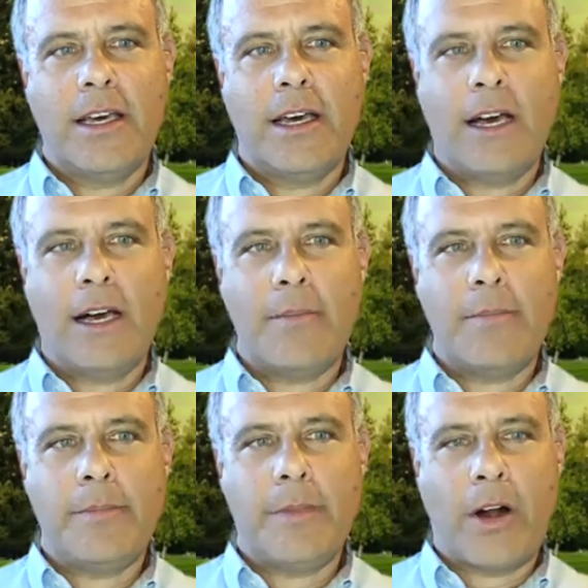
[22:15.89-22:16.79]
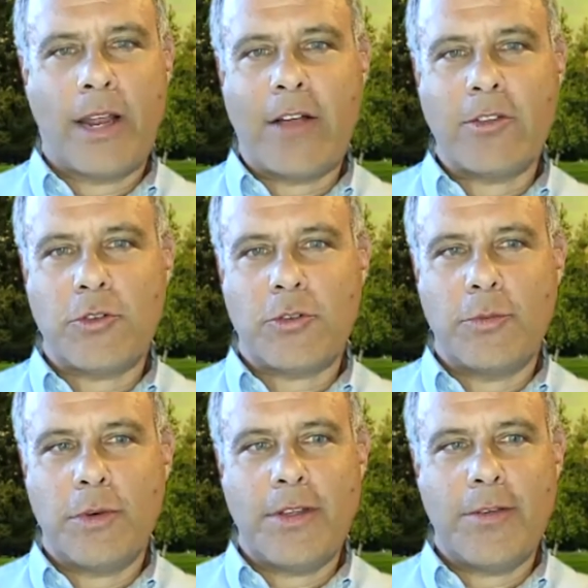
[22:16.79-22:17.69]
Our
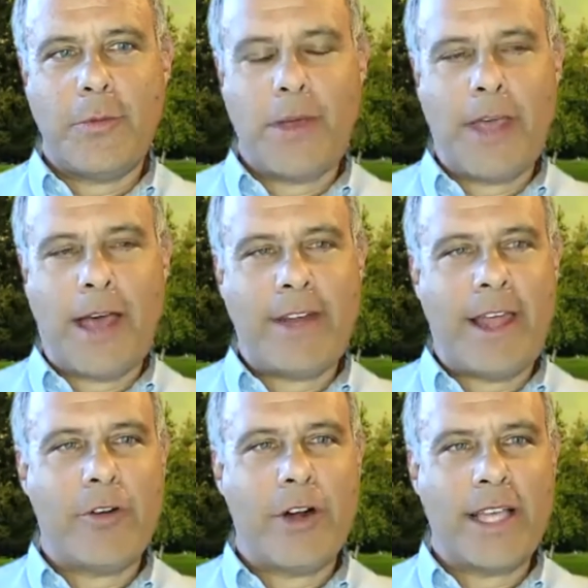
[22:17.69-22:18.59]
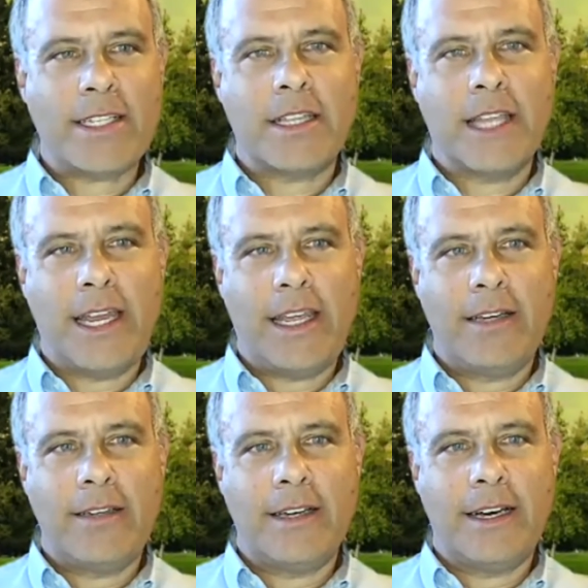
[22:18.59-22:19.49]
council, we have an ever escalating